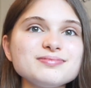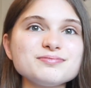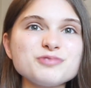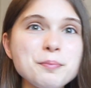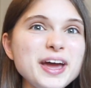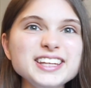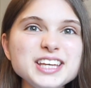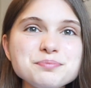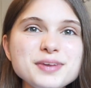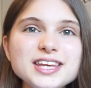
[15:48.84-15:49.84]

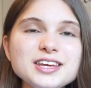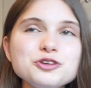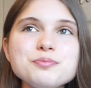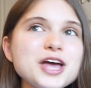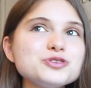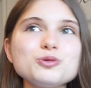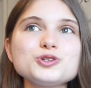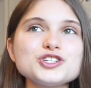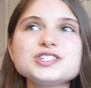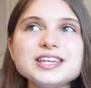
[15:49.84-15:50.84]
remaining minute. You may as well
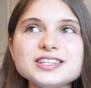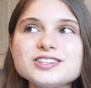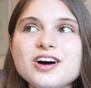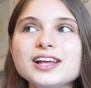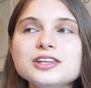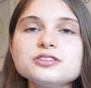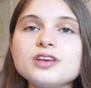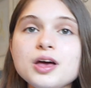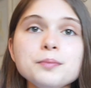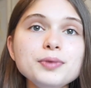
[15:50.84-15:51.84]
just sit in silence.
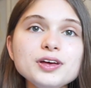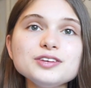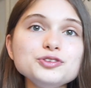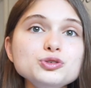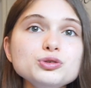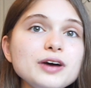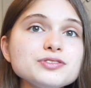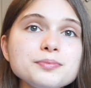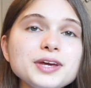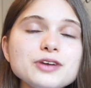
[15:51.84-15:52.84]
But if you do have
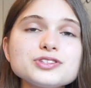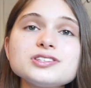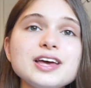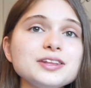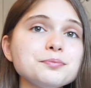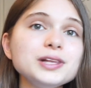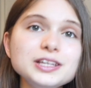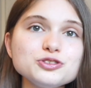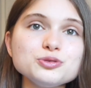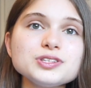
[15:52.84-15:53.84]
something else to say, then
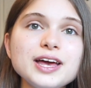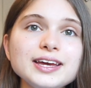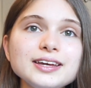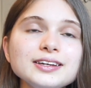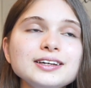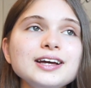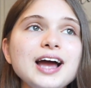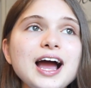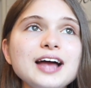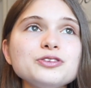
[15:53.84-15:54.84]
please do say it.
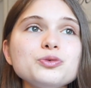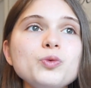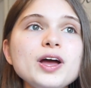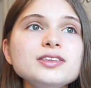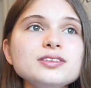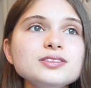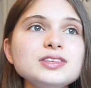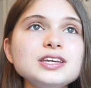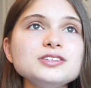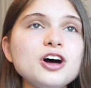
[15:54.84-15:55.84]
And when
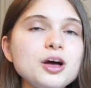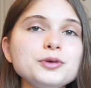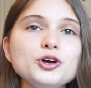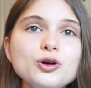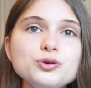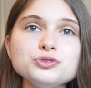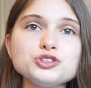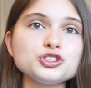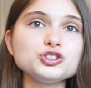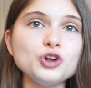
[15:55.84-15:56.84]
the timer goes,
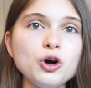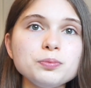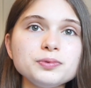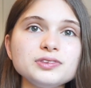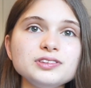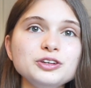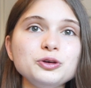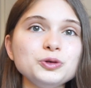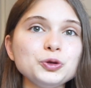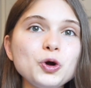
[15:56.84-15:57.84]
just stop.
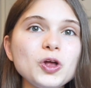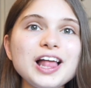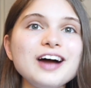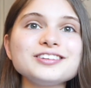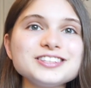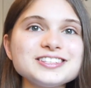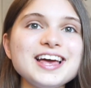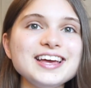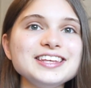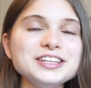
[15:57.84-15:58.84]
You're not allowed to
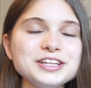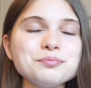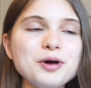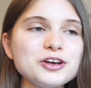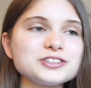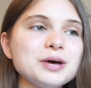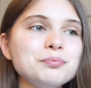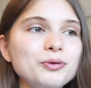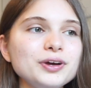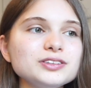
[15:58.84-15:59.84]
say anything past that
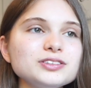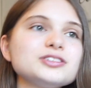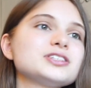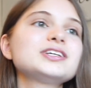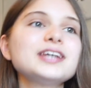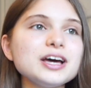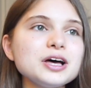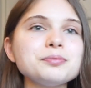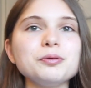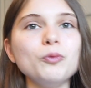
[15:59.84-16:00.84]
point, so just get
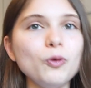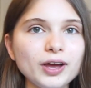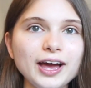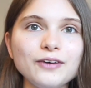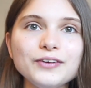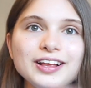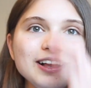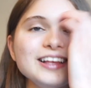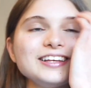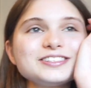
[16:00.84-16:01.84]
up and walk out.
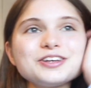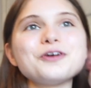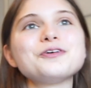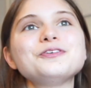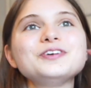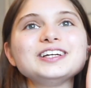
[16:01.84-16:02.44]
So